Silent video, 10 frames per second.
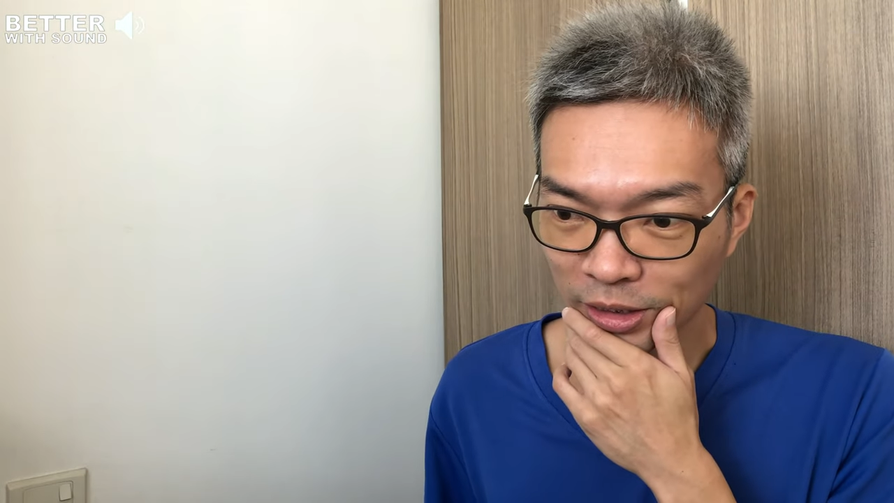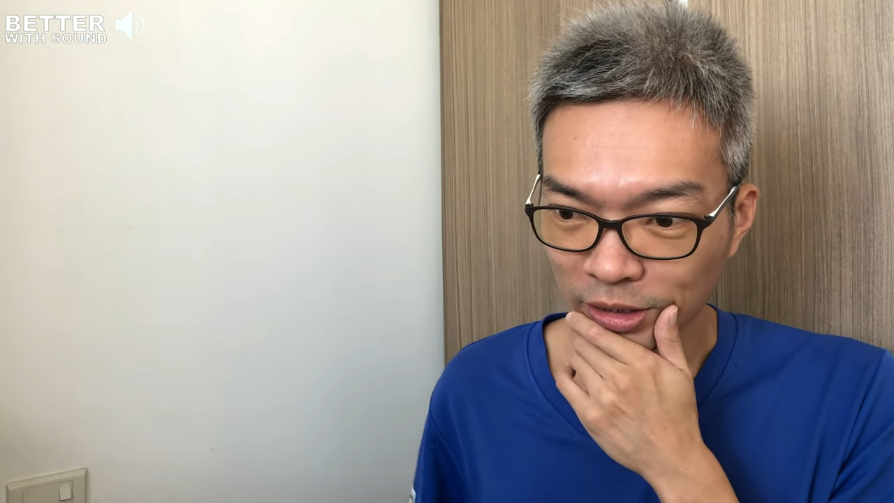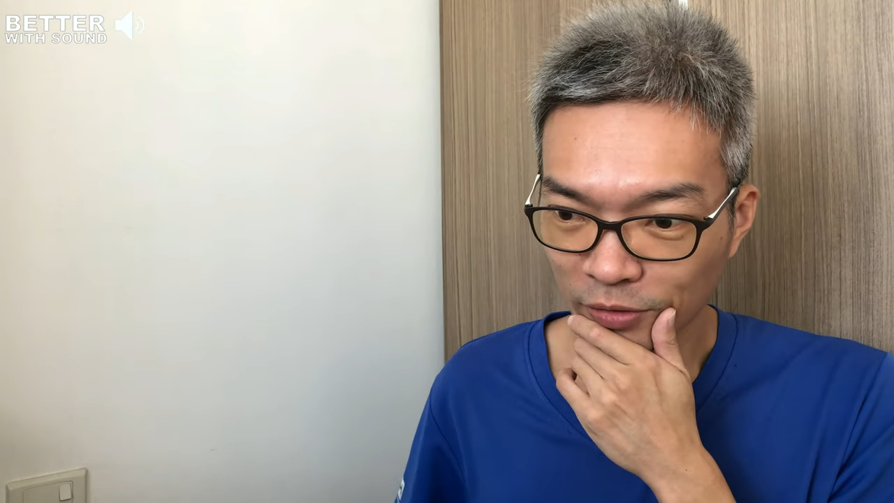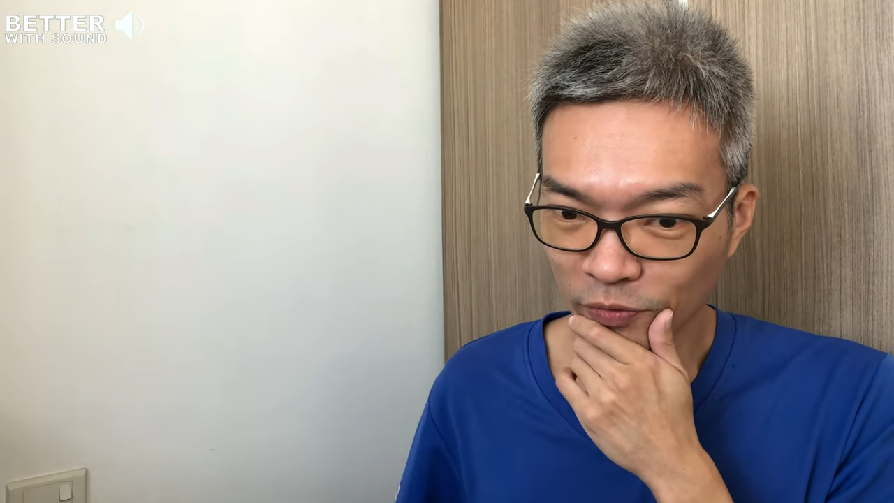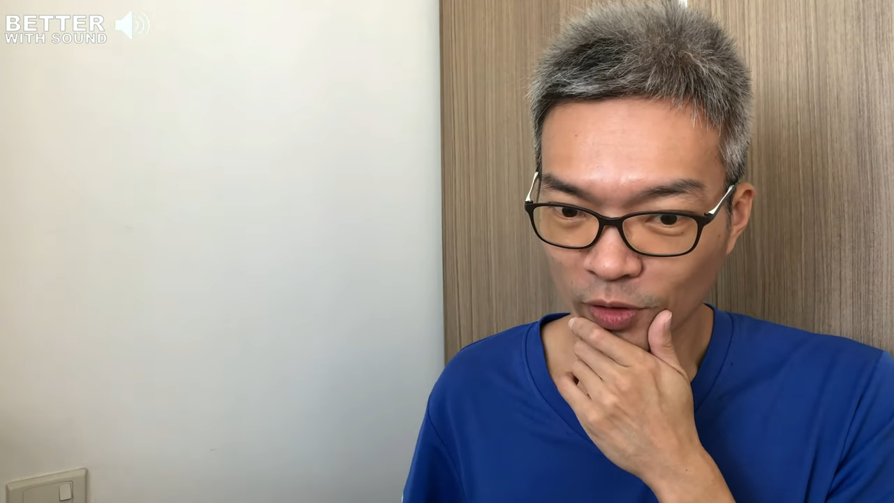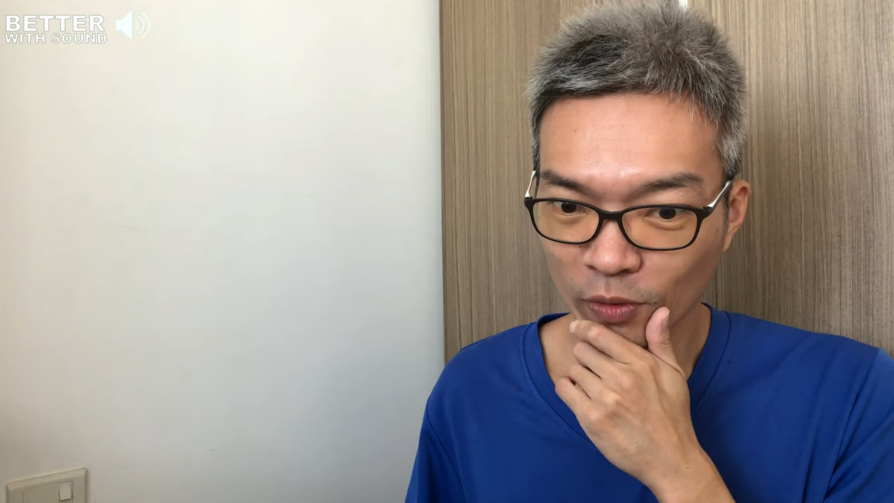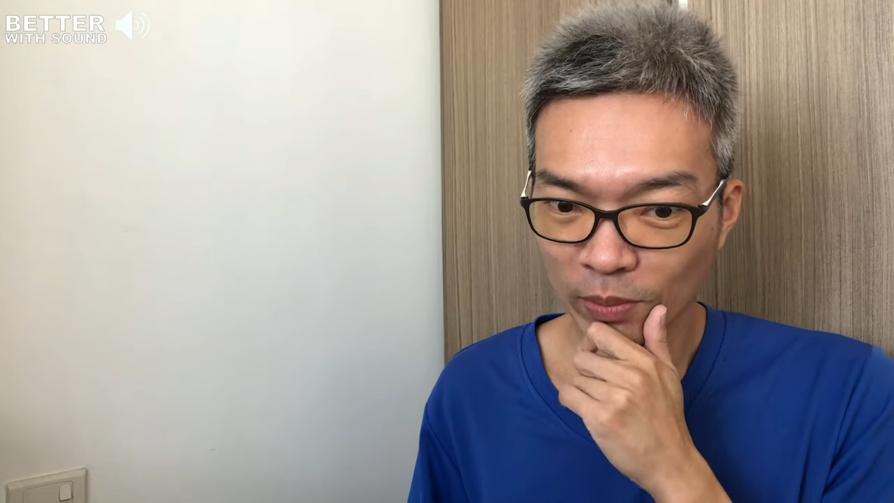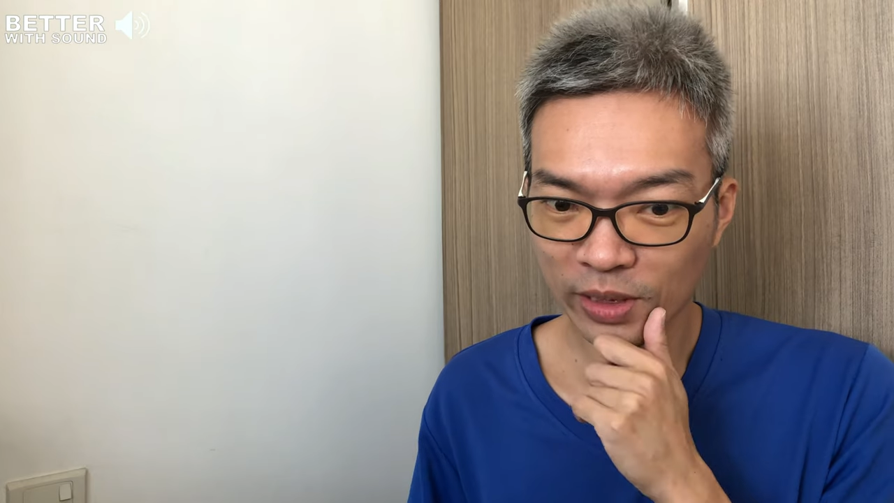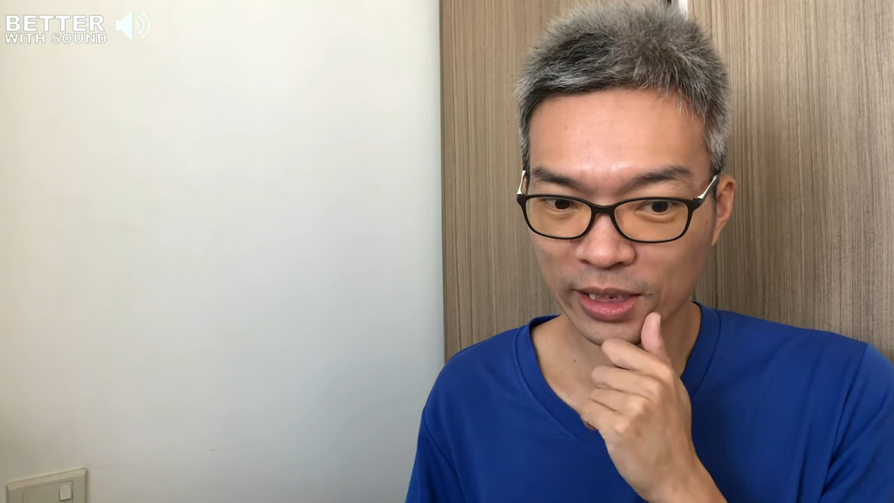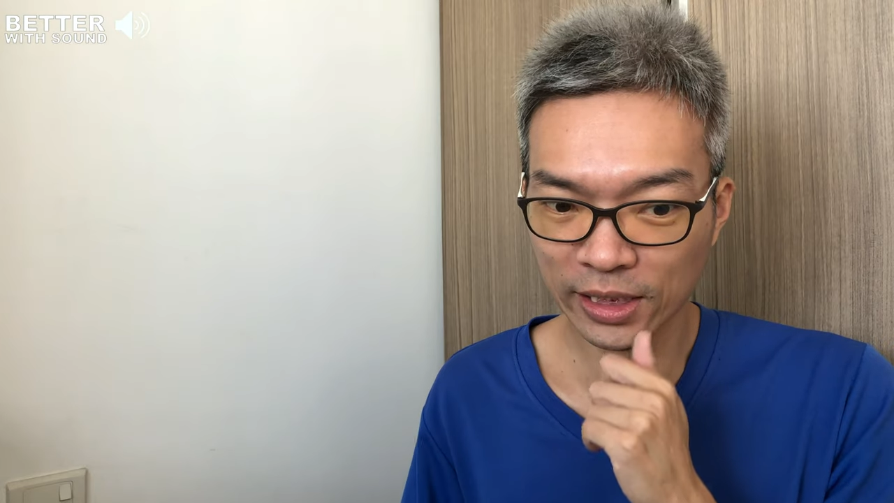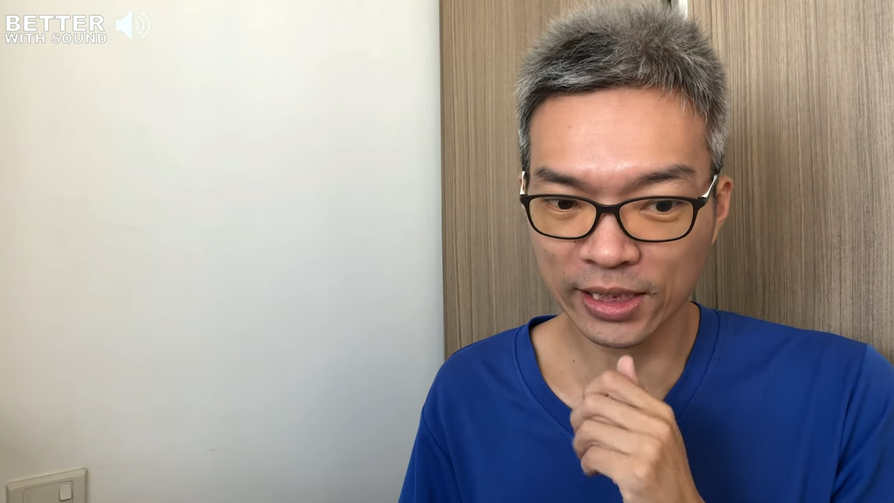41%